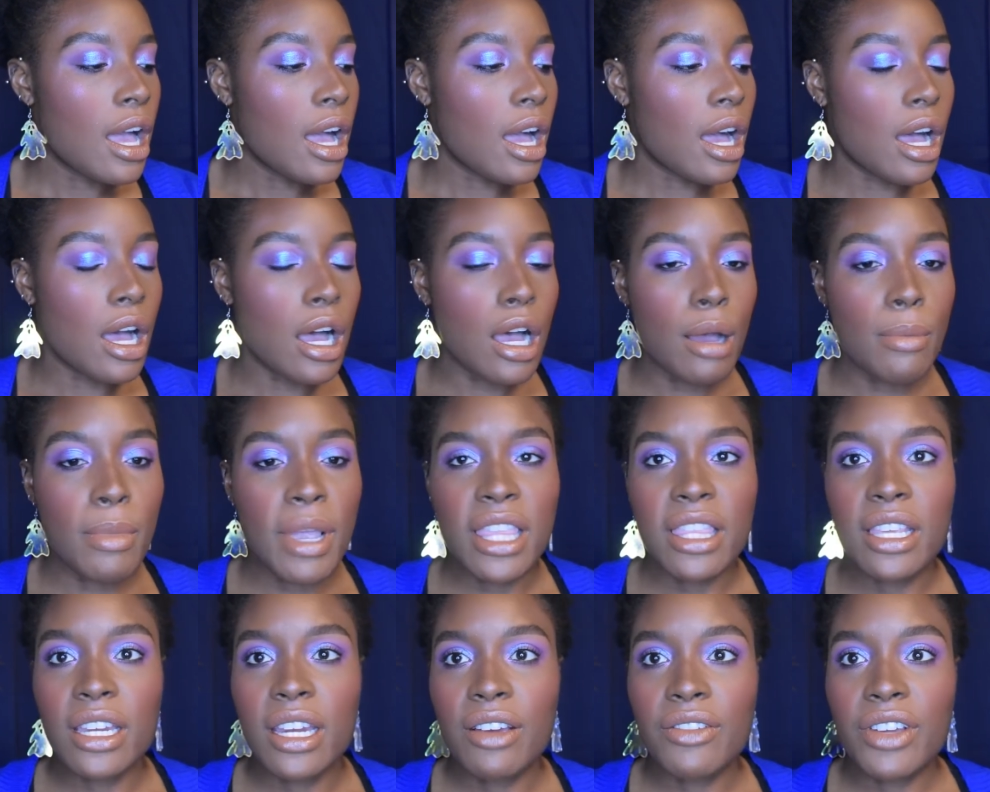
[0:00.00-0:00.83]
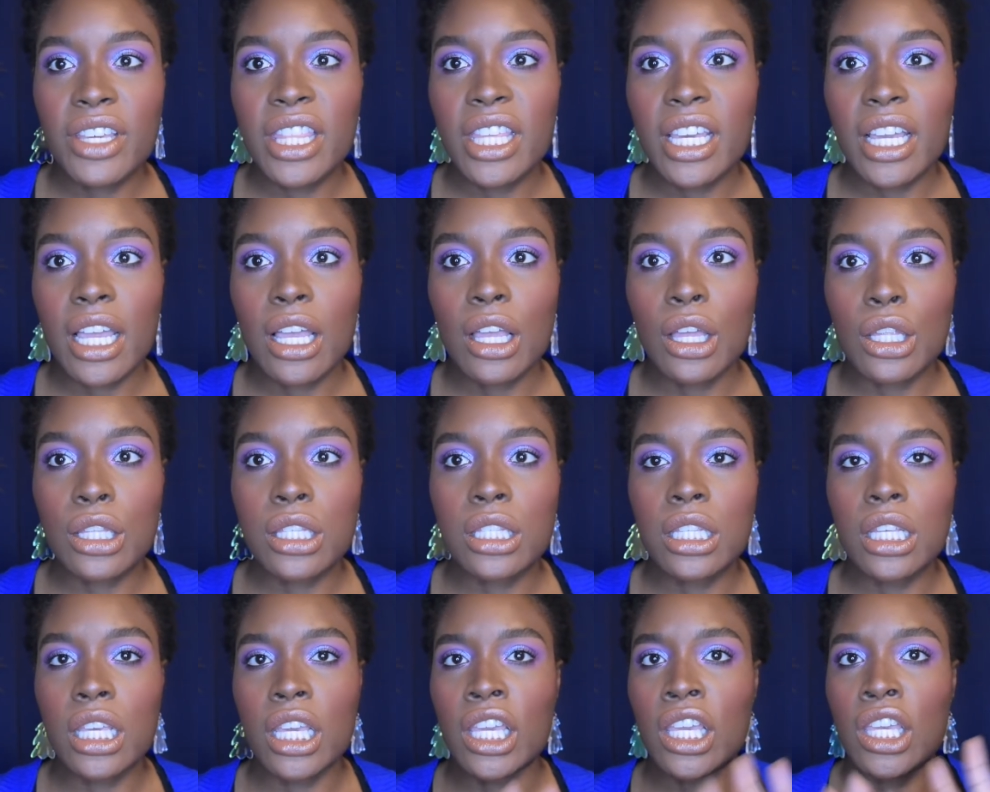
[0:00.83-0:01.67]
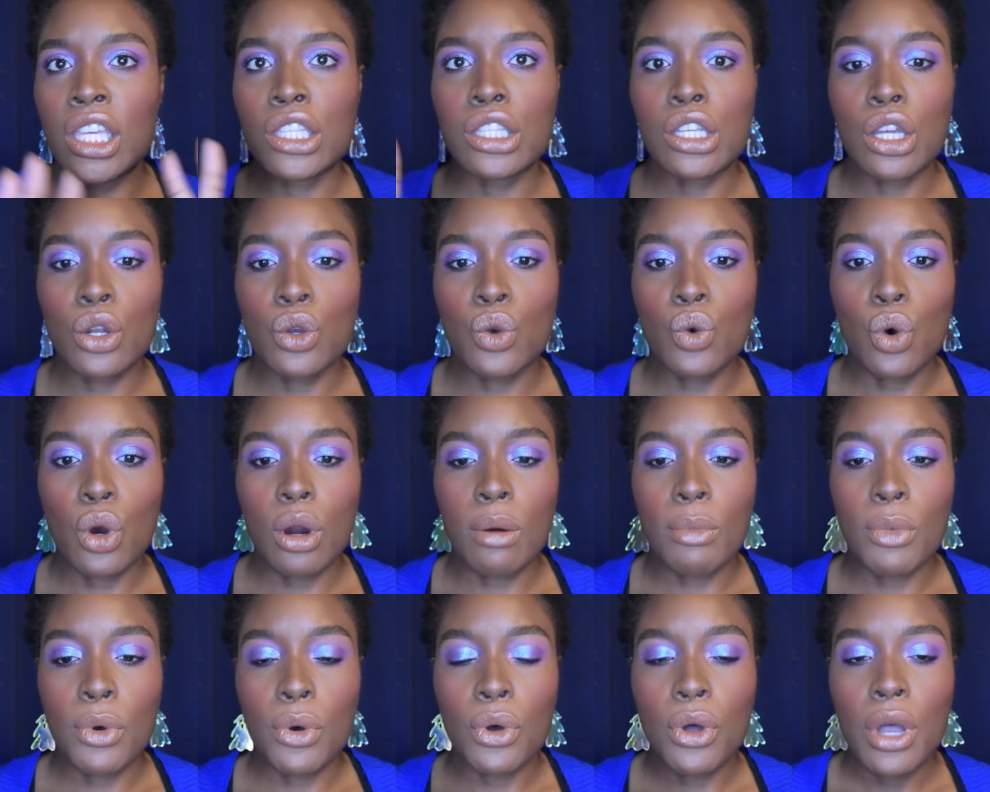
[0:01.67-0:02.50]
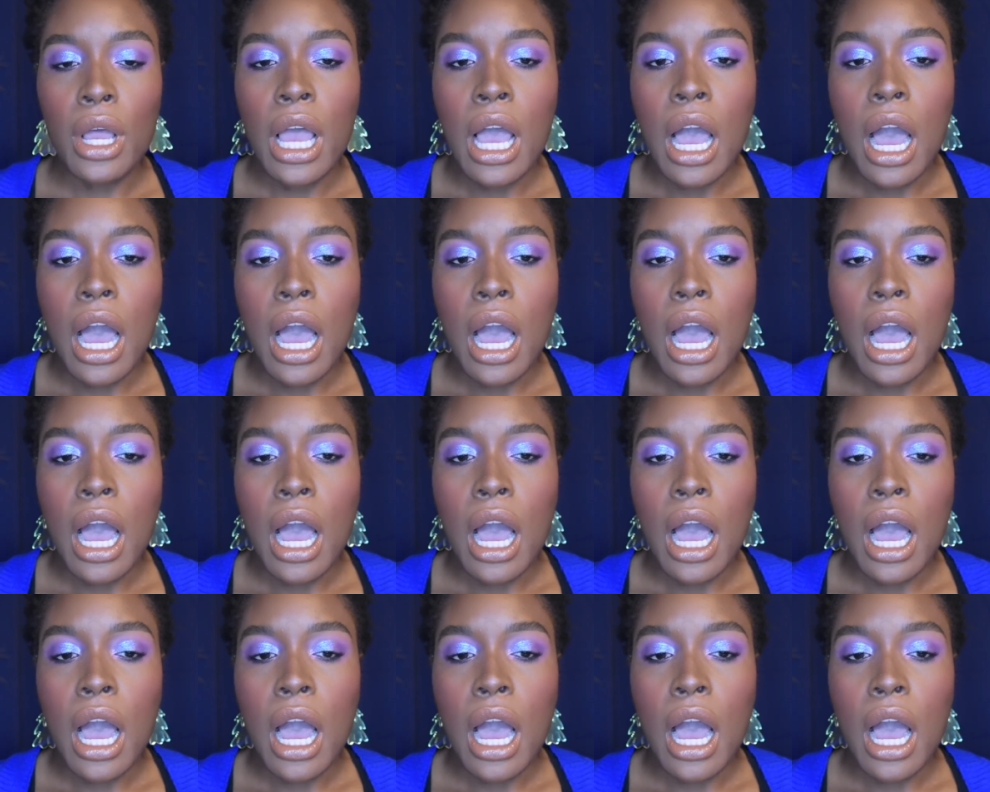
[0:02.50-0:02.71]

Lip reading: And then everything else is normal.